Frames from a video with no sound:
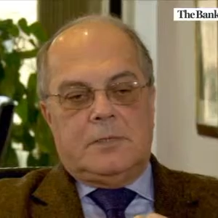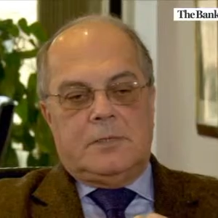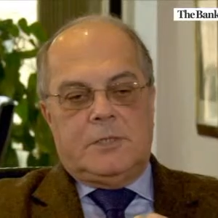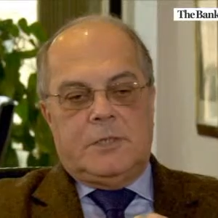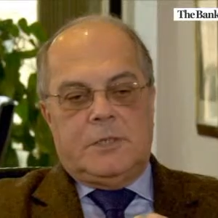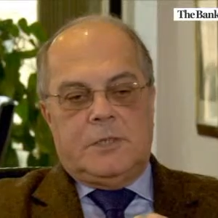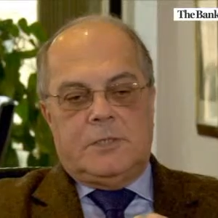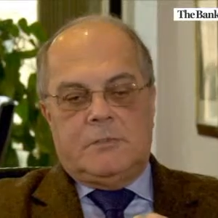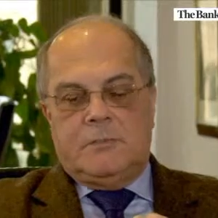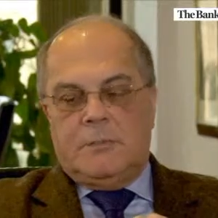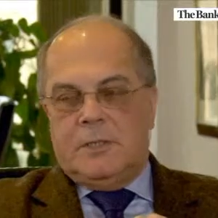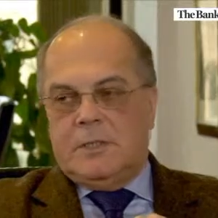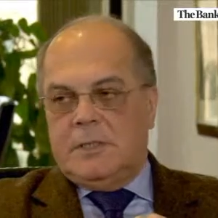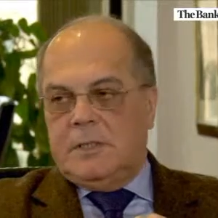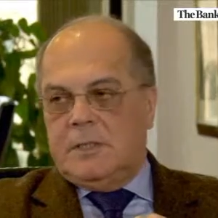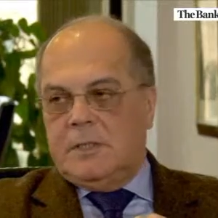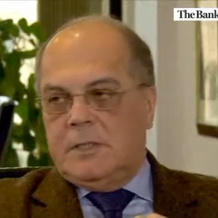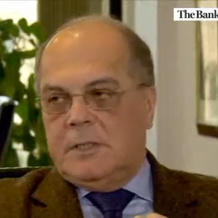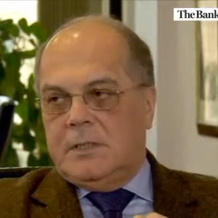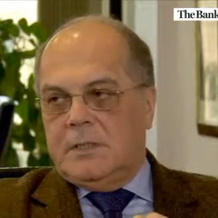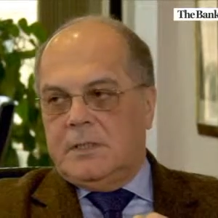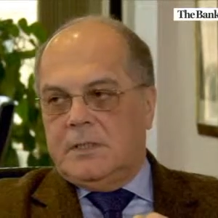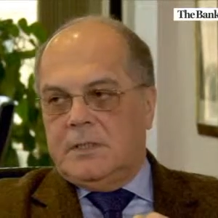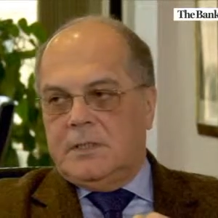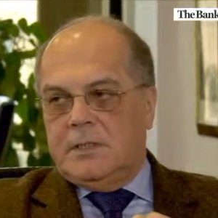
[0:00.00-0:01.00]

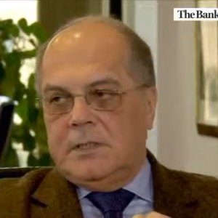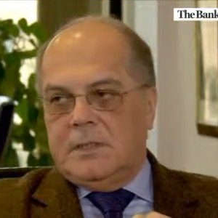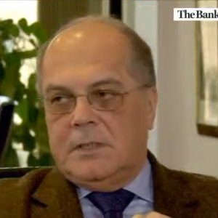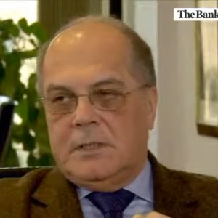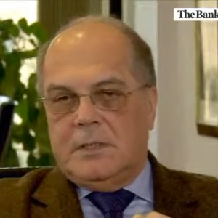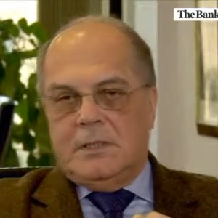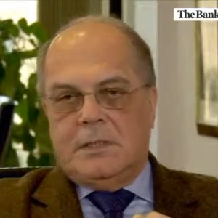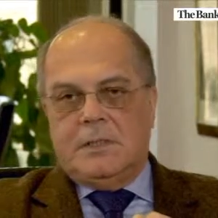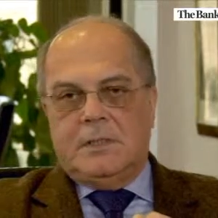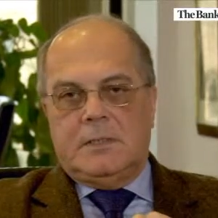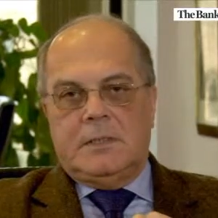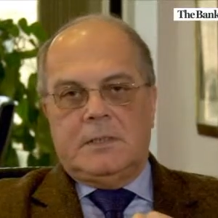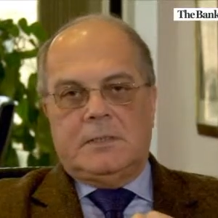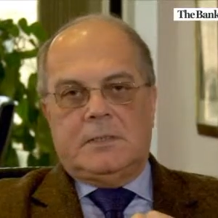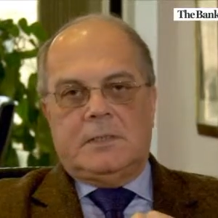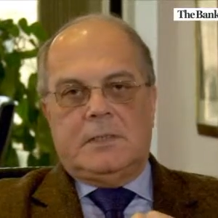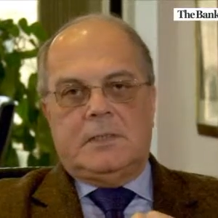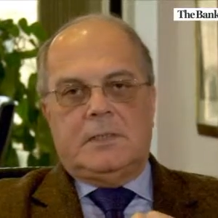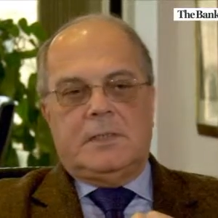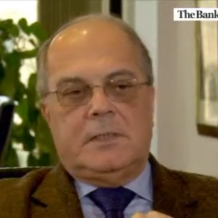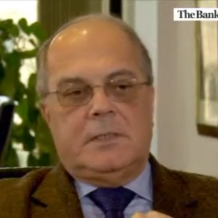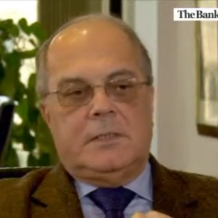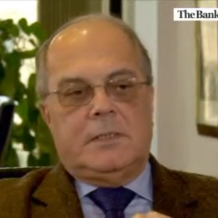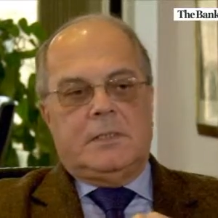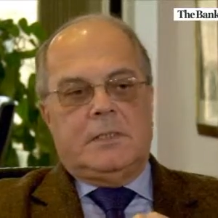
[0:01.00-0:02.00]
Germany and
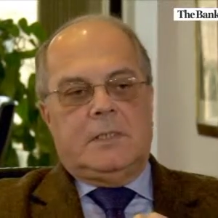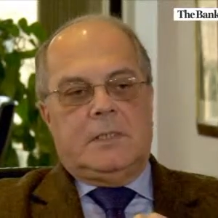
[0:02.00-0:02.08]
Italy.